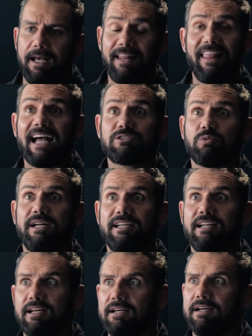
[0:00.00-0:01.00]
And that's
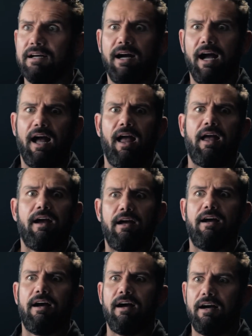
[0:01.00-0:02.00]
when
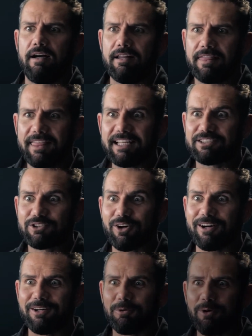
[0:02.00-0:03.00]
things
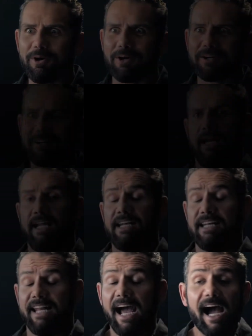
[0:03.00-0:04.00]
started to work.
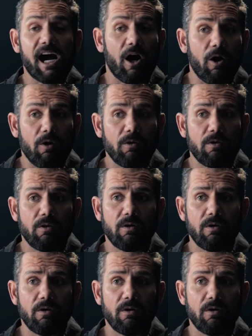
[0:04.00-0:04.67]
And now,